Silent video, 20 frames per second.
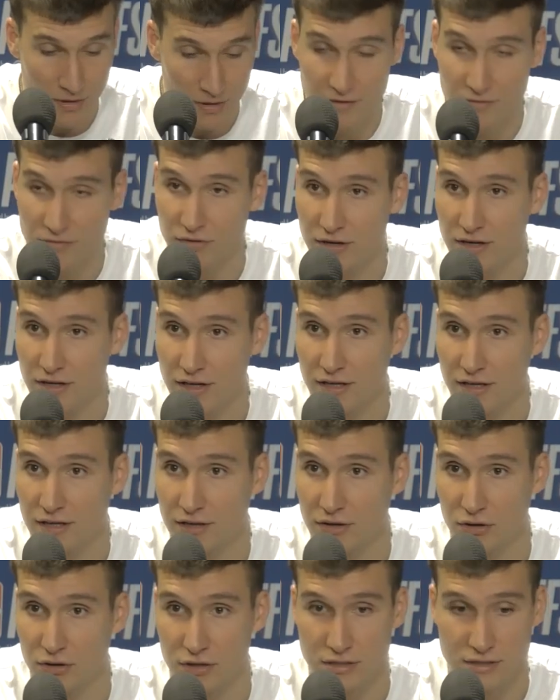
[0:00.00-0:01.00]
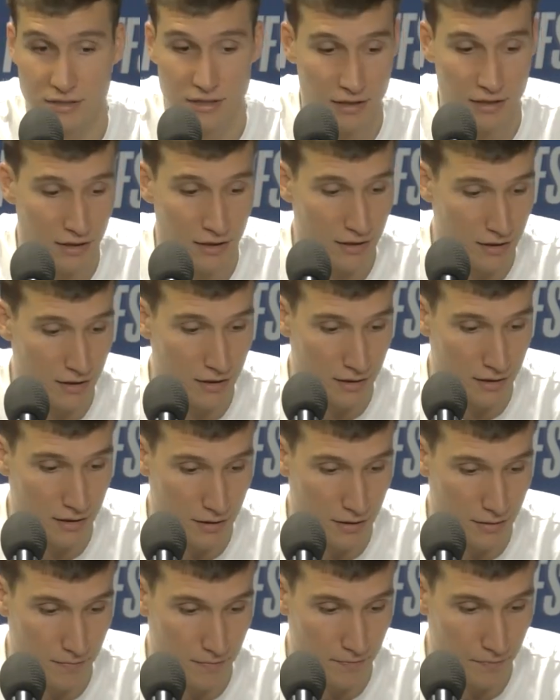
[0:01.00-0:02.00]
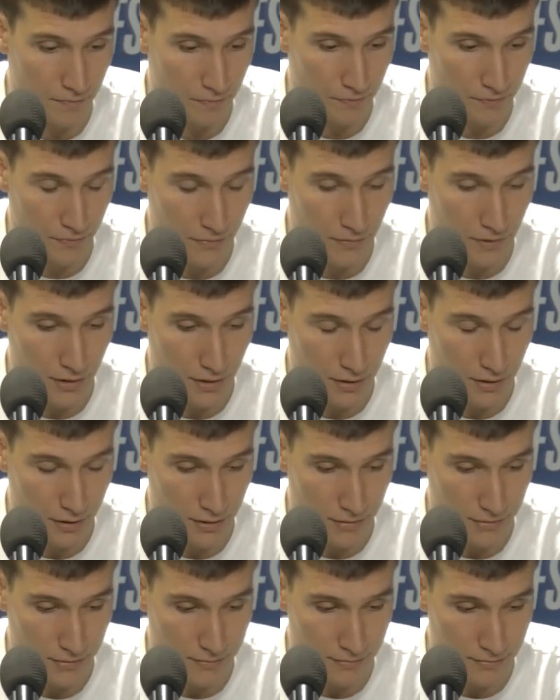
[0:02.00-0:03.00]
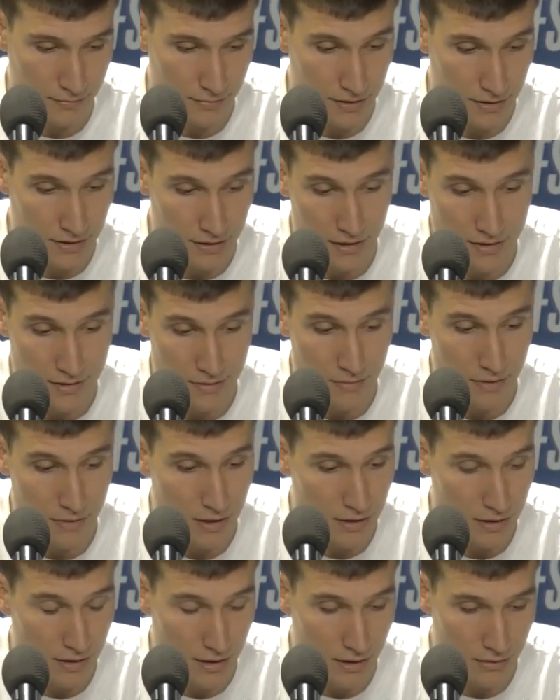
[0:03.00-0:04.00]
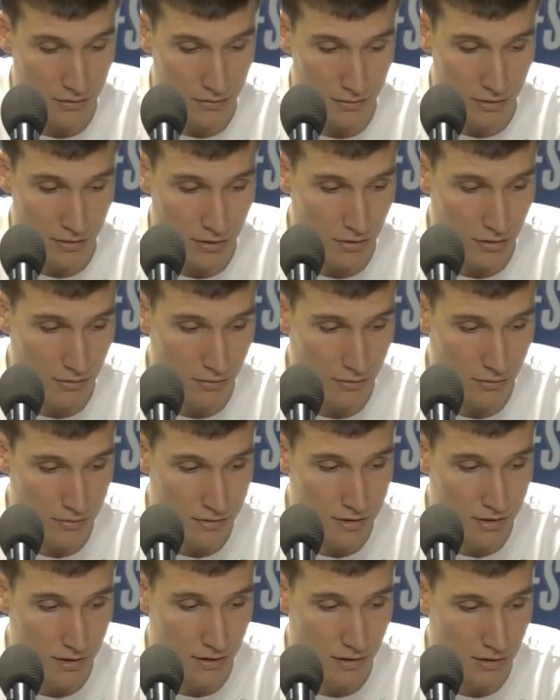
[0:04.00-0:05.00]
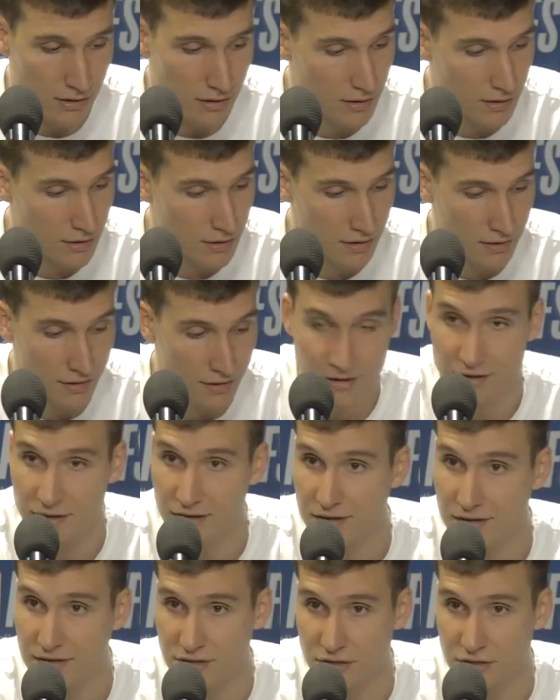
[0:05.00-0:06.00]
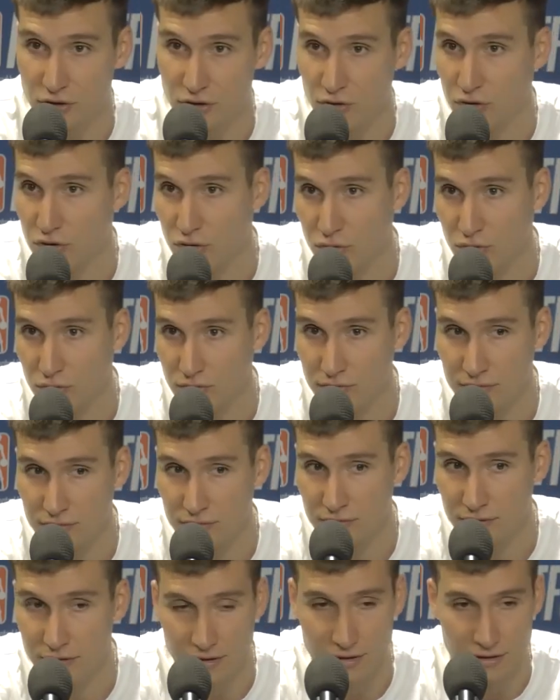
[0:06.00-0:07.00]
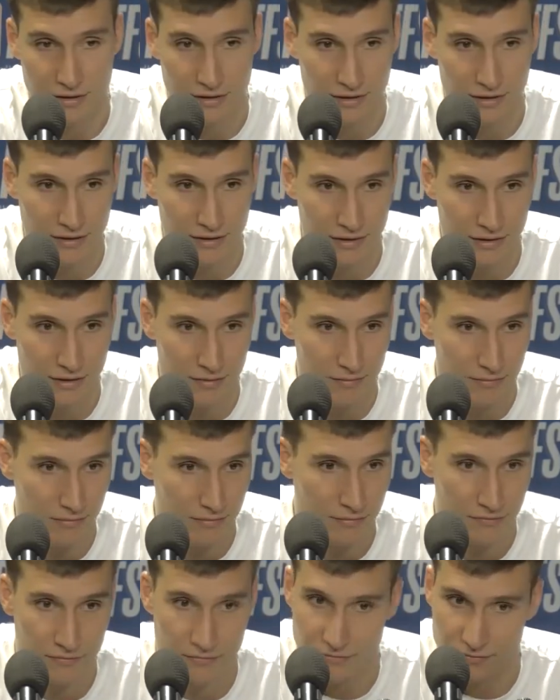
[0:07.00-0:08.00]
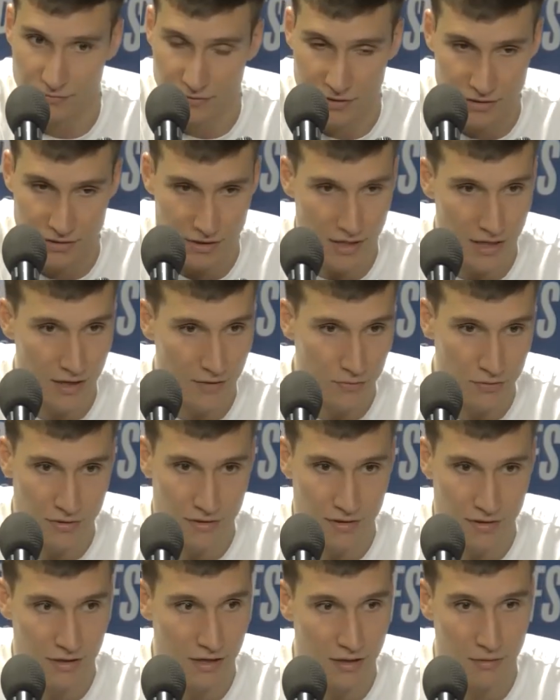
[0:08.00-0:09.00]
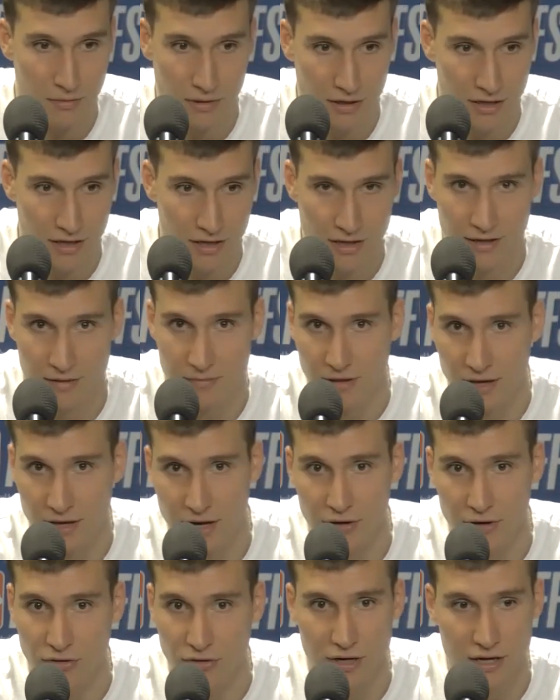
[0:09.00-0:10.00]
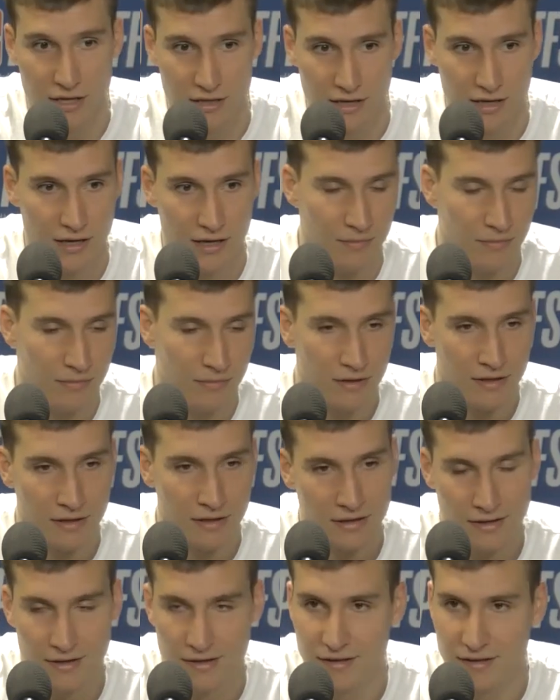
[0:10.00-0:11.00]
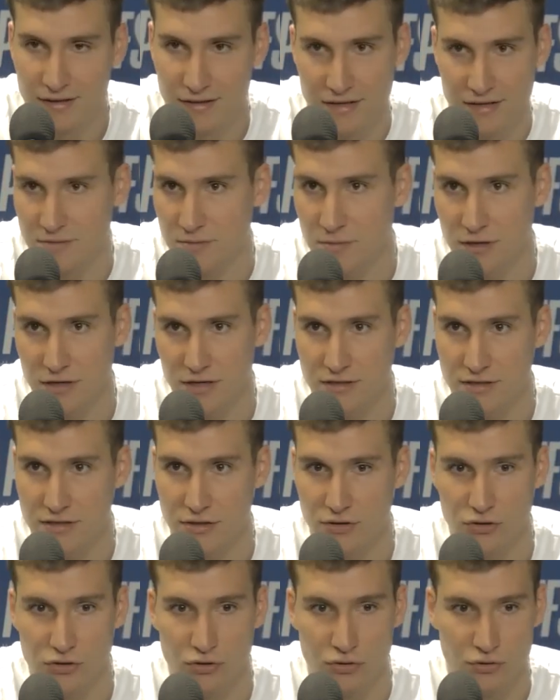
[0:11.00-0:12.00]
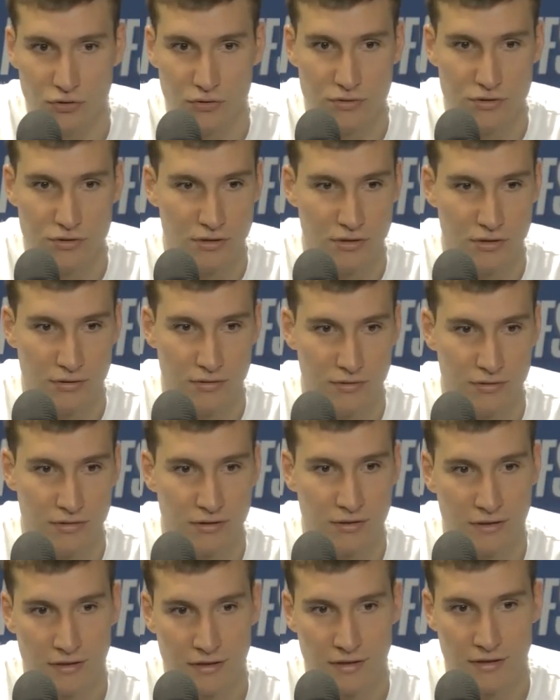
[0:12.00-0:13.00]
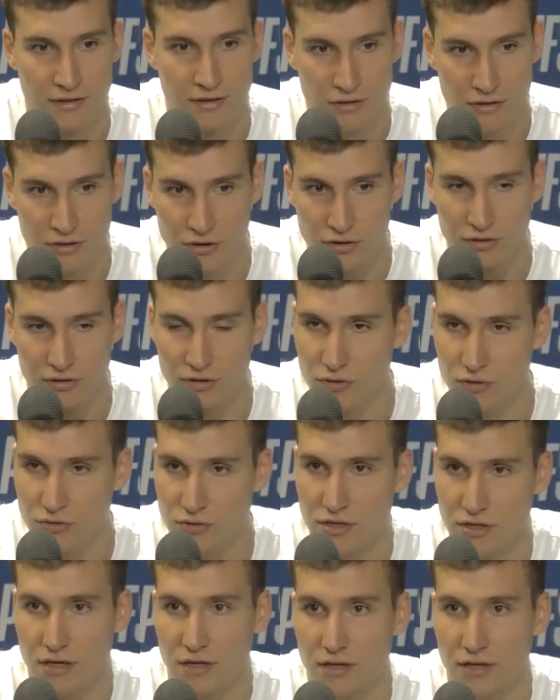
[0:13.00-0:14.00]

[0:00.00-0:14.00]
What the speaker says: freely, honestly, and but it doesn't matter now, you know. Still 0-2. First game was a terrible game, now great game, doesn't matter. 0-2, so new start.